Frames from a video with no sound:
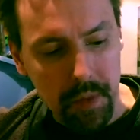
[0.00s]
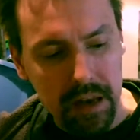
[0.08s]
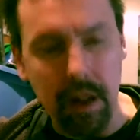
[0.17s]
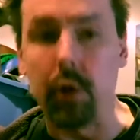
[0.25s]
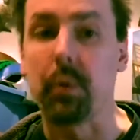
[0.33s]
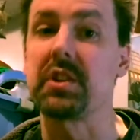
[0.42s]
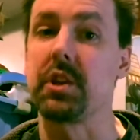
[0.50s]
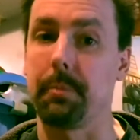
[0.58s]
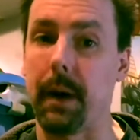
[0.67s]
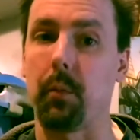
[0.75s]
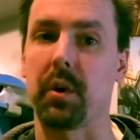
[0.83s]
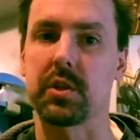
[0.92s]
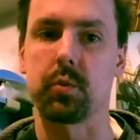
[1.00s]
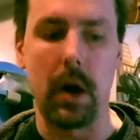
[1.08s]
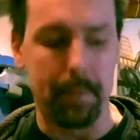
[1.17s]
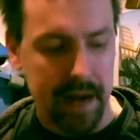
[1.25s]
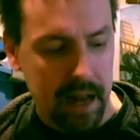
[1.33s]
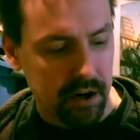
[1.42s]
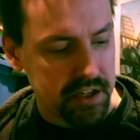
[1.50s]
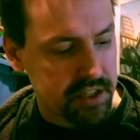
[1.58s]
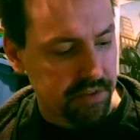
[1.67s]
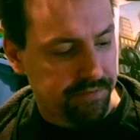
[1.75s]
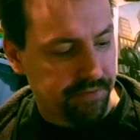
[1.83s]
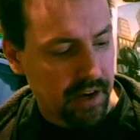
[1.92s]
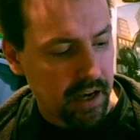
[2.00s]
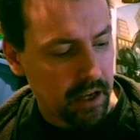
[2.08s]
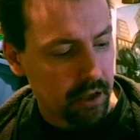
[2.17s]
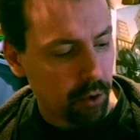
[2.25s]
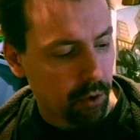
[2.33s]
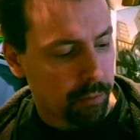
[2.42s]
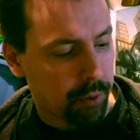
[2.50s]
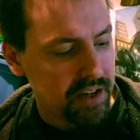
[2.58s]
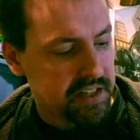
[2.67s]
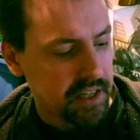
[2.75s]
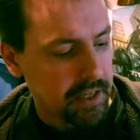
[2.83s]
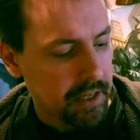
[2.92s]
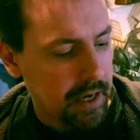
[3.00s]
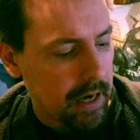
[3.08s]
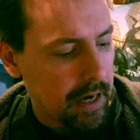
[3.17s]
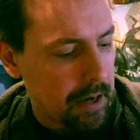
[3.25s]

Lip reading: Another reason you might want to swap it out is if you're printing